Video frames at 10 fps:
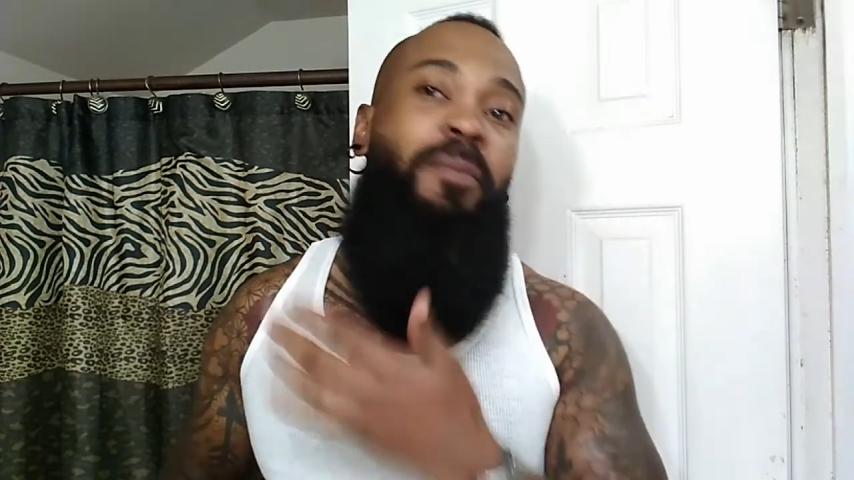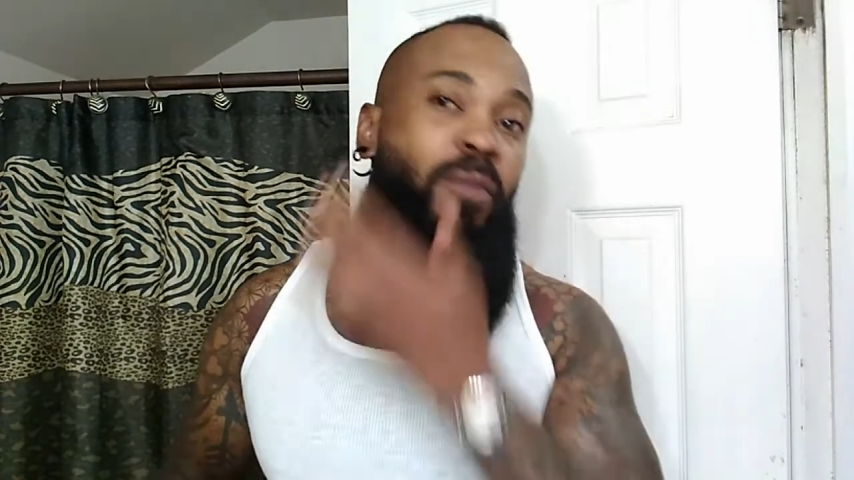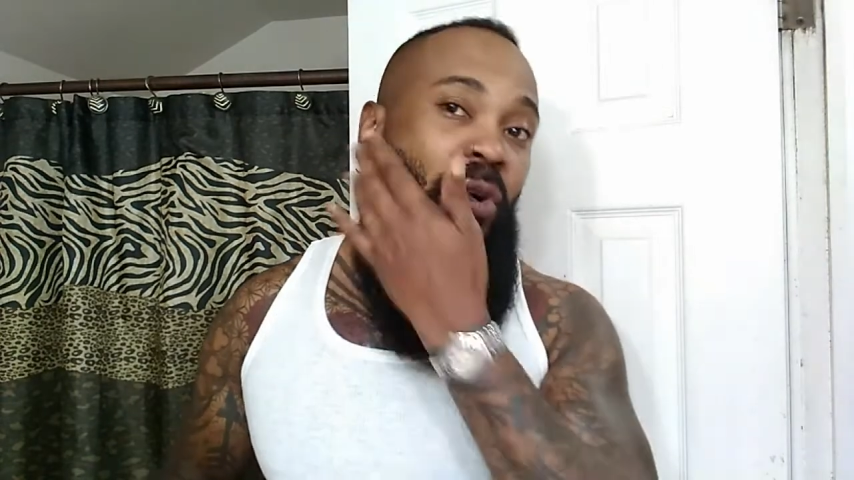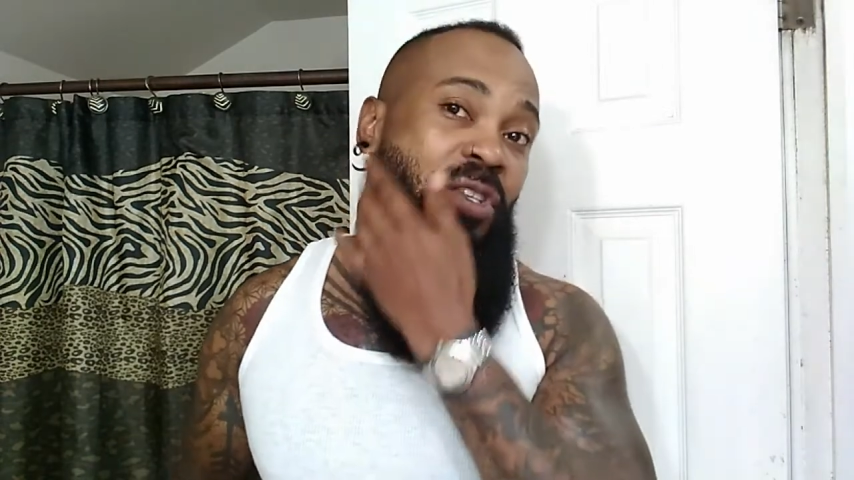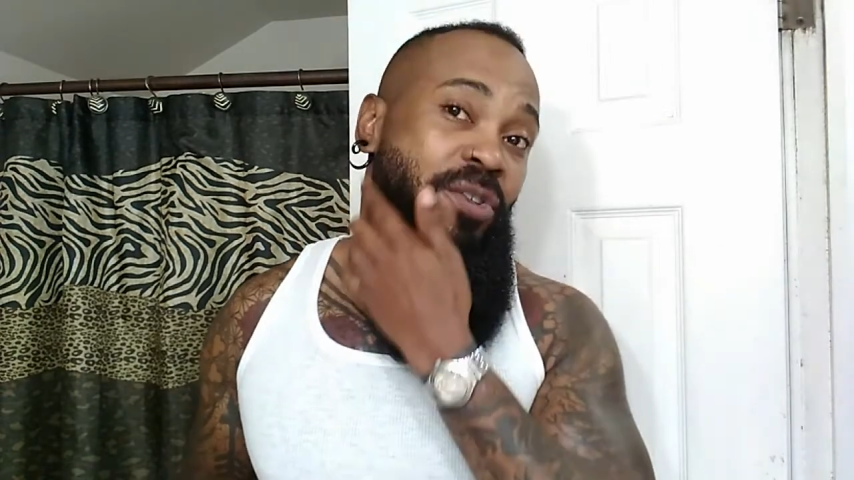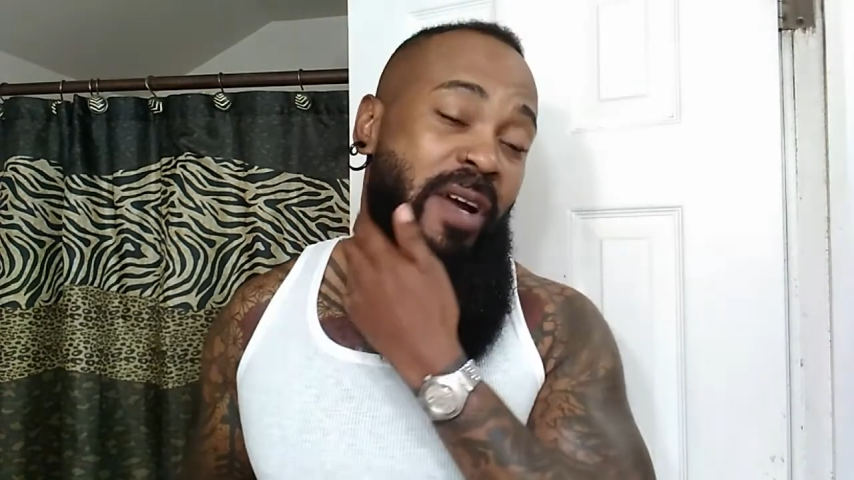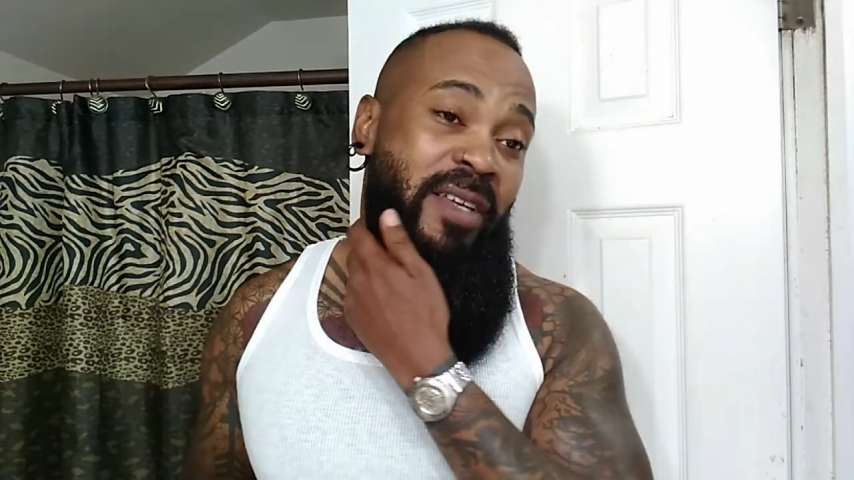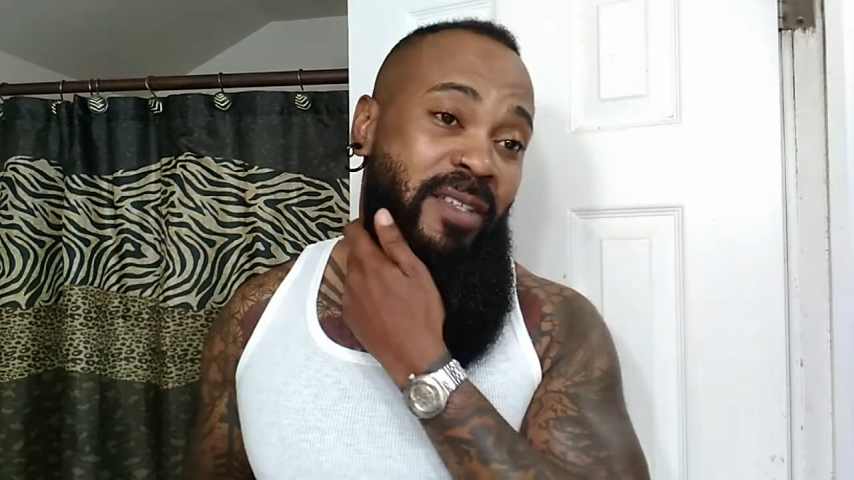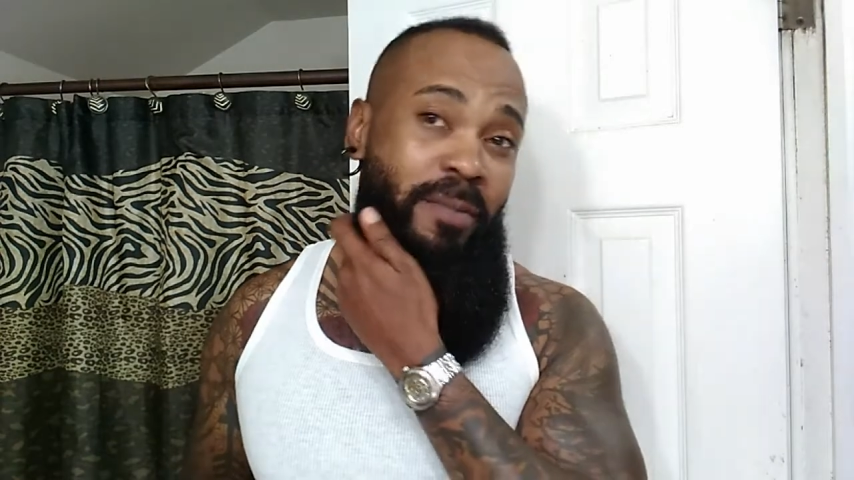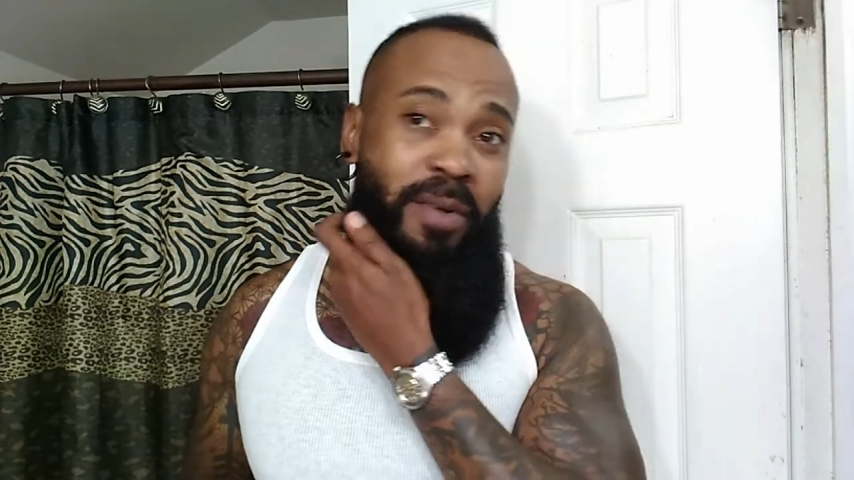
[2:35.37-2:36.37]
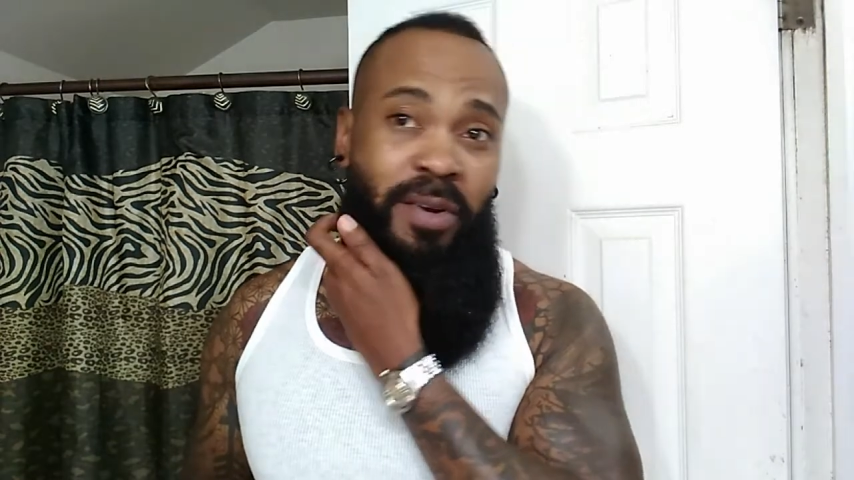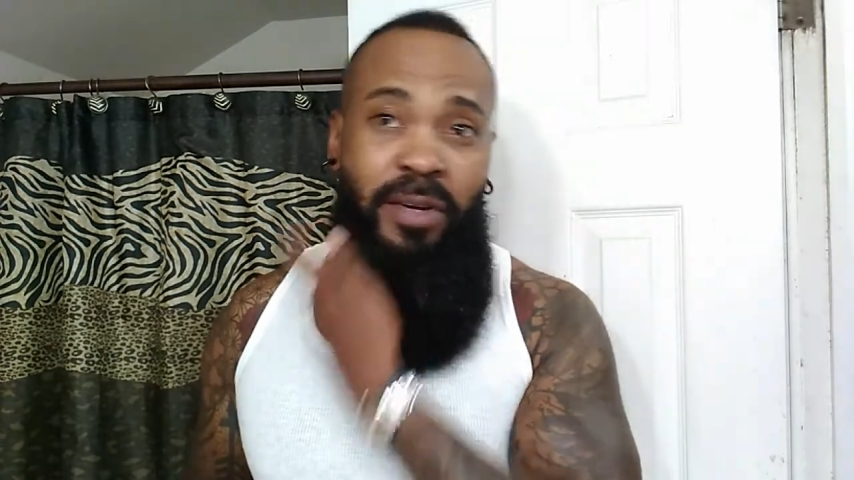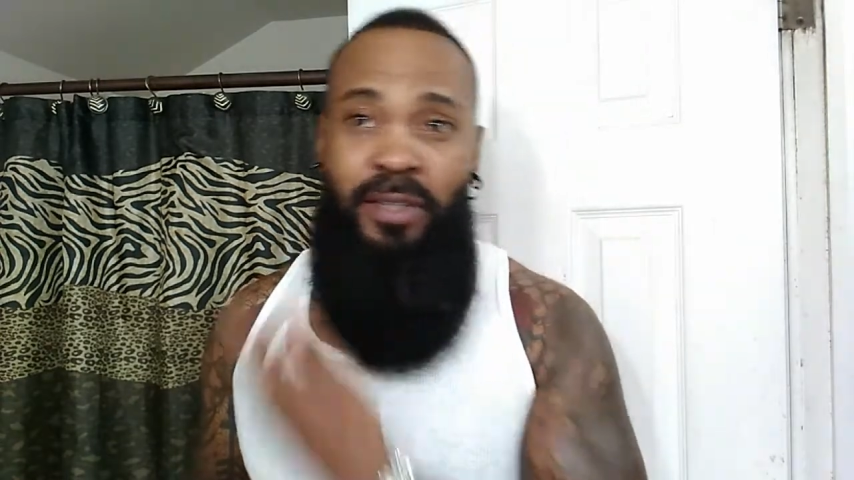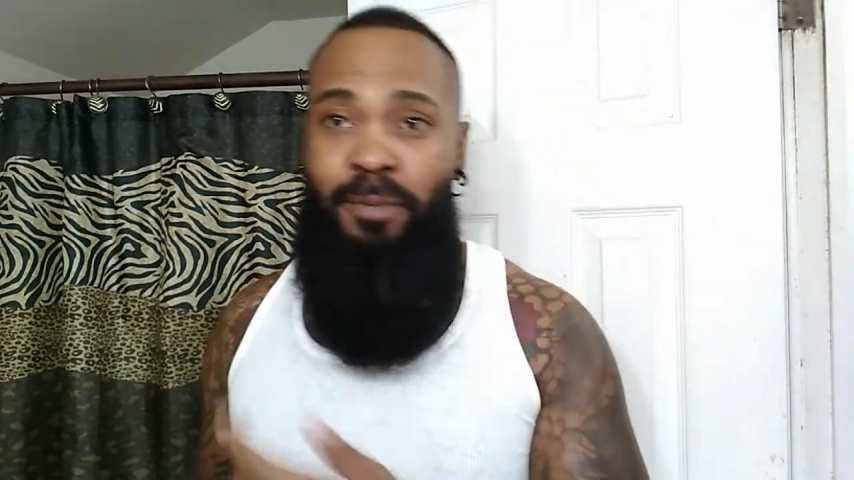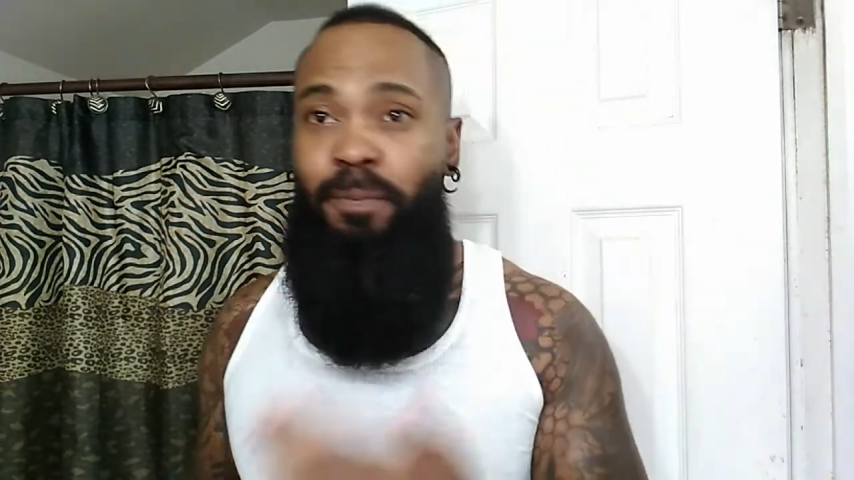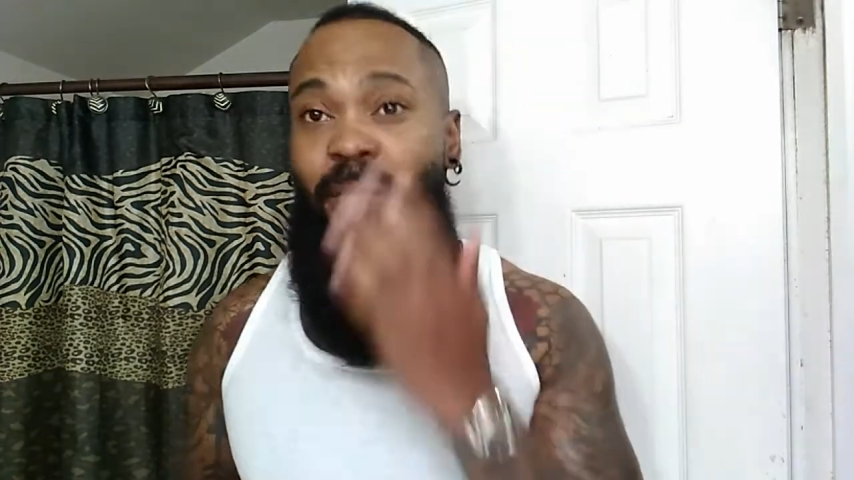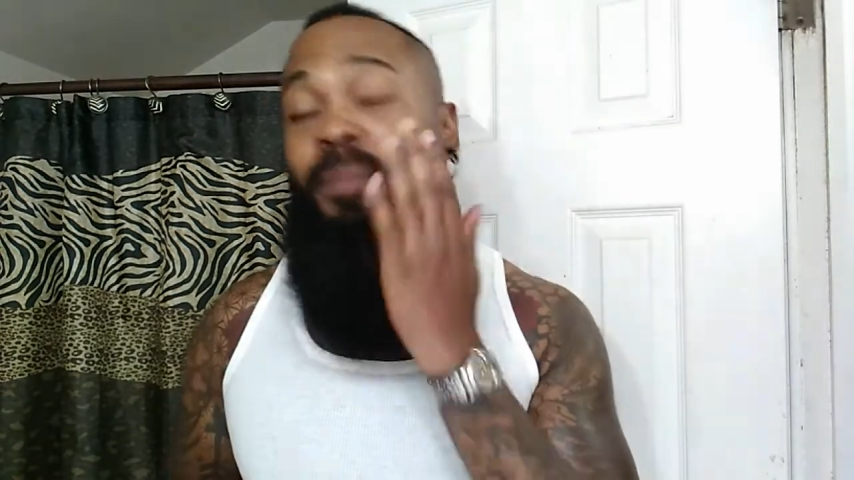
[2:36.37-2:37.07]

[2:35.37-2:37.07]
moisturizes the